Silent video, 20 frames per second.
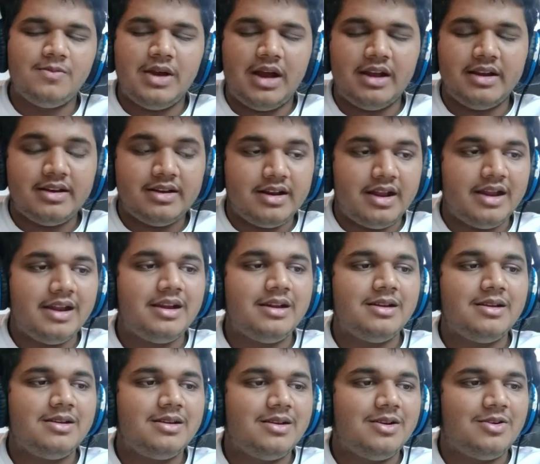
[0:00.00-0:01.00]
I
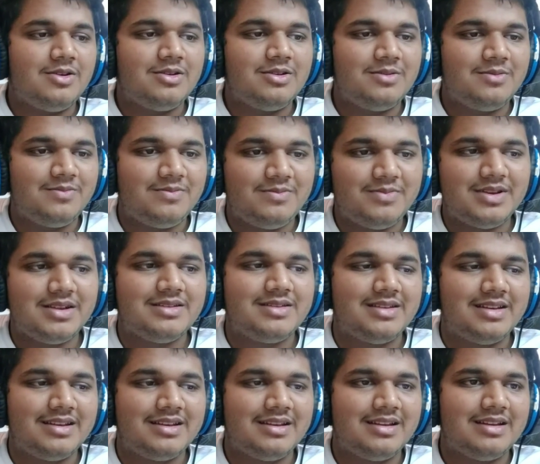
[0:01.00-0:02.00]
tried on
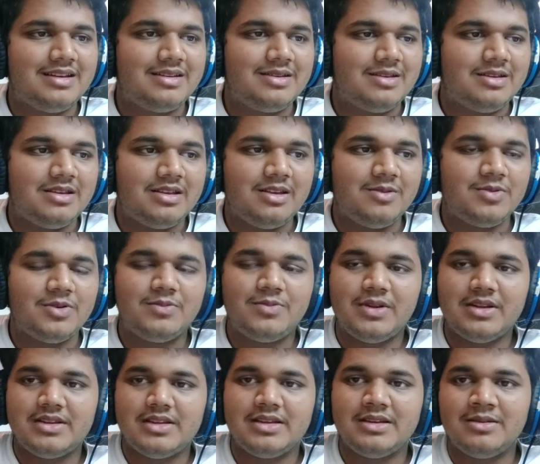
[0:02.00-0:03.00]
pressing, like keep on
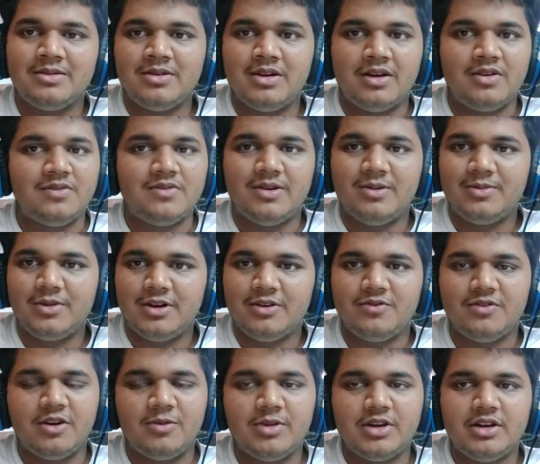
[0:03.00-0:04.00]
pressing confirm
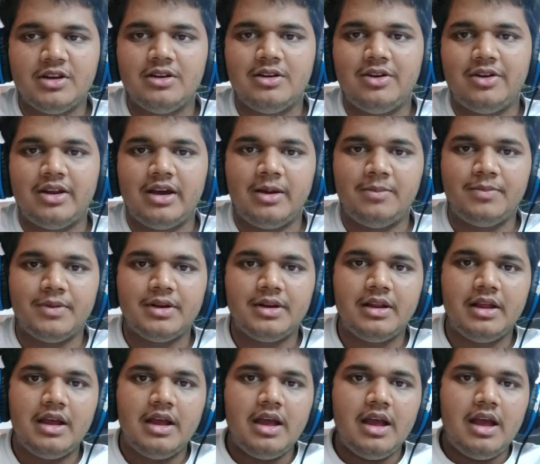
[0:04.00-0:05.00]
confirm, it did not
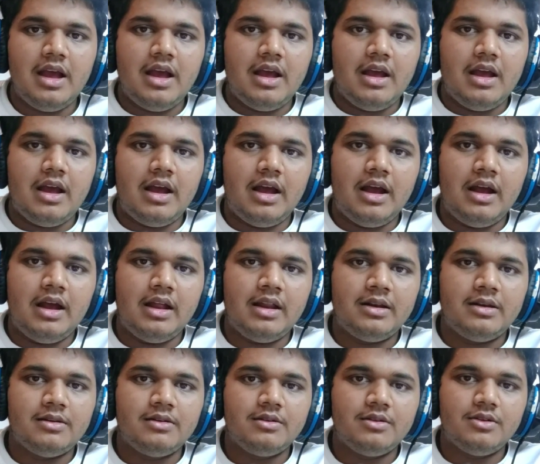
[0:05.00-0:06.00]
happen.
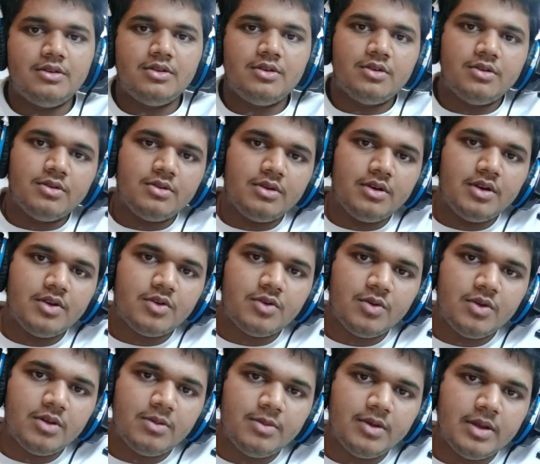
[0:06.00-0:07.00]
And it
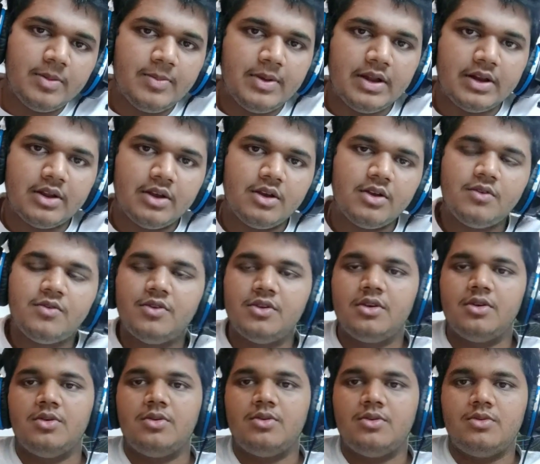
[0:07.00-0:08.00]
will be better if
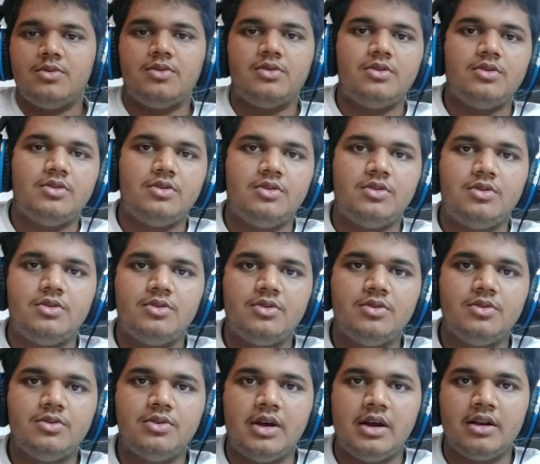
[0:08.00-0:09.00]
you
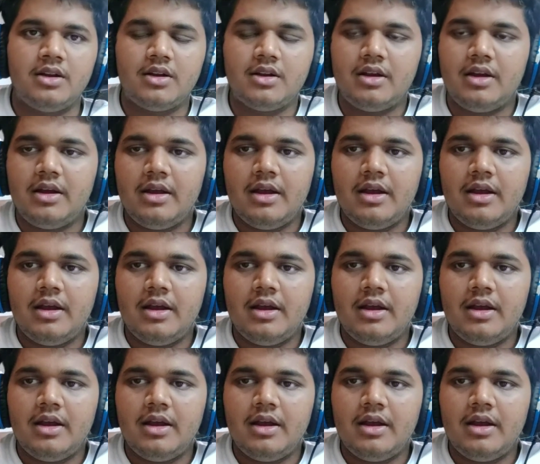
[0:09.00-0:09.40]
do that.